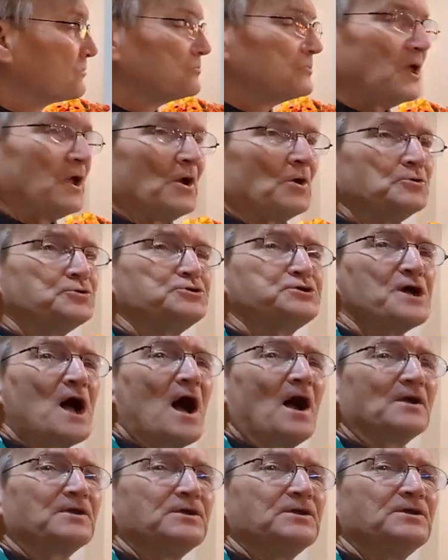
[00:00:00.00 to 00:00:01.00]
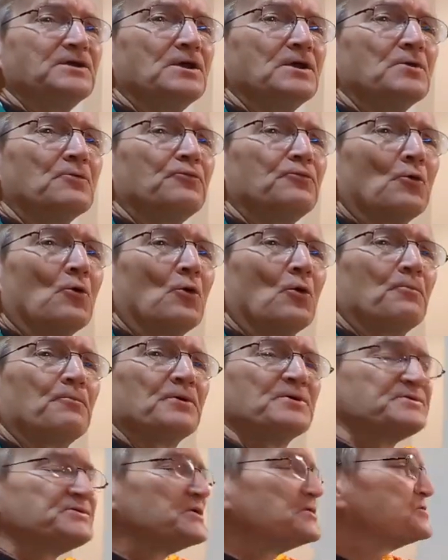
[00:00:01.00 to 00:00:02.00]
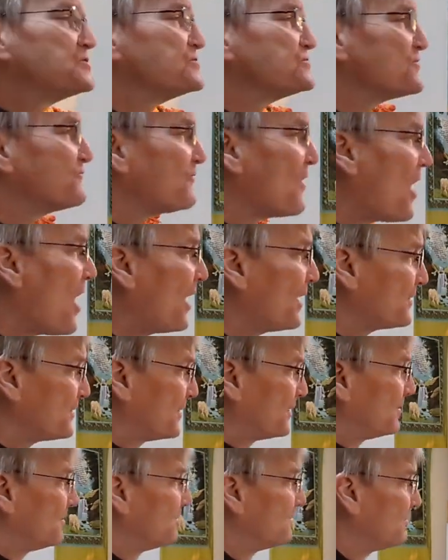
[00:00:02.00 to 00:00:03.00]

They are jockeying for positions of honor,